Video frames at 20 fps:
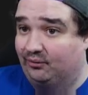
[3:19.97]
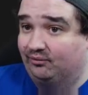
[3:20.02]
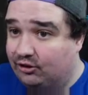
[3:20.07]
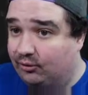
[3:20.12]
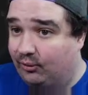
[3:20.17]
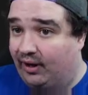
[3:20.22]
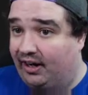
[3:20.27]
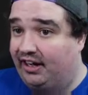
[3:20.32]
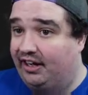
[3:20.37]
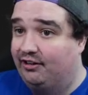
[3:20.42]

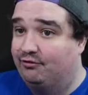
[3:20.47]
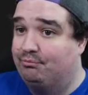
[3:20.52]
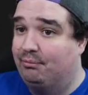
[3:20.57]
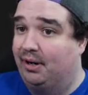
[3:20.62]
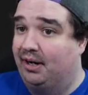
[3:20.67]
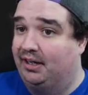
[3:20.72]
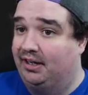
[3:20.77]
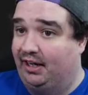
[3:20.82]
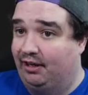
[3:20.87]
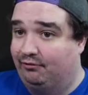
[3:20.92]
So I have
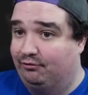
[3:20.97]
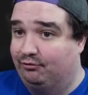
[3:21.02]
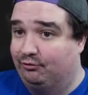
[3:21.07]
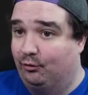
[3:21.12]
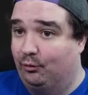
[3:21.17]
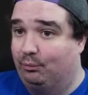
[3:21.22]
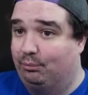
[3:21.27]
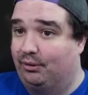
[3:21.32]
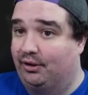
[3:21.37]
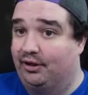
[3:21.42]
mine at
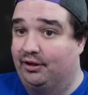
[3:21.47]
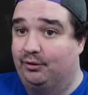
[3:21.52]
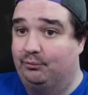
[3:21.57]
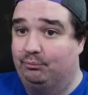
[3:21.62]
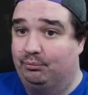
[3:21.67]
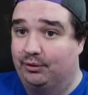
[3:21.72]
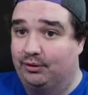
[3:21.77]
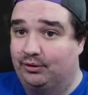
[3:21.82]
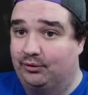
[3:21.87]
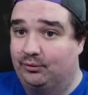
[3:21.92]
full bright,
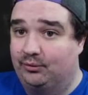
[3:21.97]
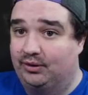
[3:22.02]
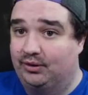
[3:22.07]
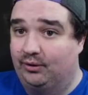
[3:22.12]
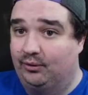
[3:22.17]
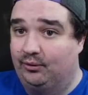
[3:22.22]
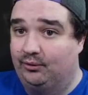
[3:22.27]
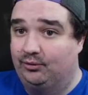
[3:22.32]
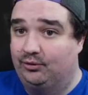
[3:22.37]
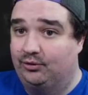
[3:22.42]
but you can
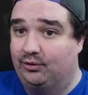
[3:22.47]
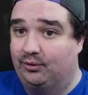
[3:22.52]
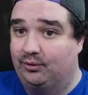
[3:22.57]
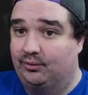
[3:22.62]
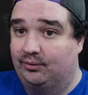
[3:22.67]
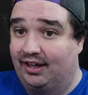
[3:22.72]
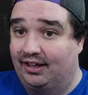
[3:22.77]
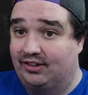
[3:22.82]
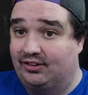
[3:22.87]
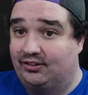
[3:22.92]

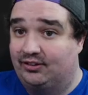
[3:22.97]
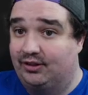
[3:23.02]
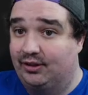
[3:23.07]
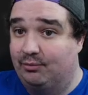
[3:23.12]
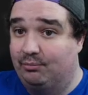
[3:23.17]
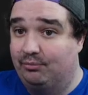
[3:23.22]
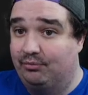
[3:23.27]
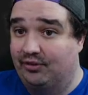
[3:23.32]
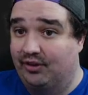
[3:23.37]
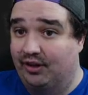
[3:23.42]
also
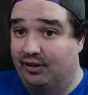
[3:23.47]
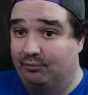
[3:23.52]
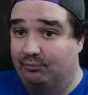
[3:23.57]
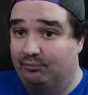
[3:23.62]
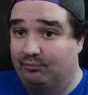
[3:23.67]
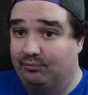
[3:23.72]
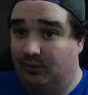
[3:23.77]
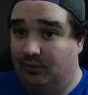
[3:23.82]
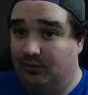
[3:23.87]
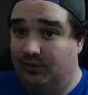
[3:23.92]
dim
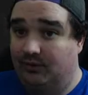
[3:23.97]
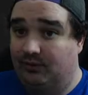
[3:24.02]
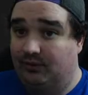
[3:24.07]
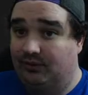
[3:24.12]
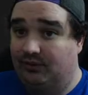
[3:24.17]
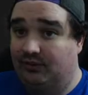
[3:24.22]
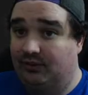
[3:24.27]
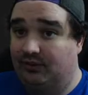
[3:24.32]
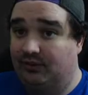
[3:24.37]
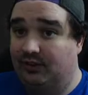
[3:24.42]
them or you can
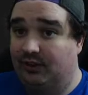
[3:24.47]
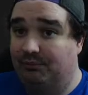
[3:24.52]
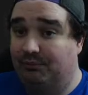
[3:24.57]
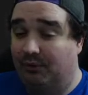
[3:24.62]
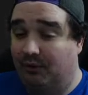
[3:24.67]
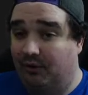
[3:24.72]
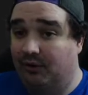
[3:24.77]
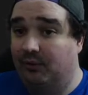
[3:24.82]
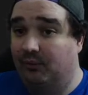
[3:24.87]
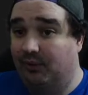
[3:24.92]
turn them
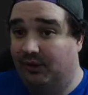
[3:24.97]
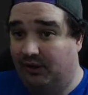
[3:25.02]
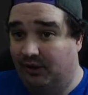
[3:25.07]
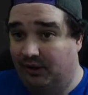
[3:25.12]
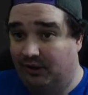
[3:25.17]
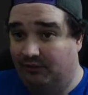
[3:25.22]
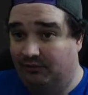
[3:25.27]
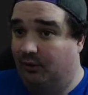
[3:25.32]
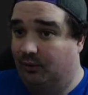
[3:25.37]
all the way off.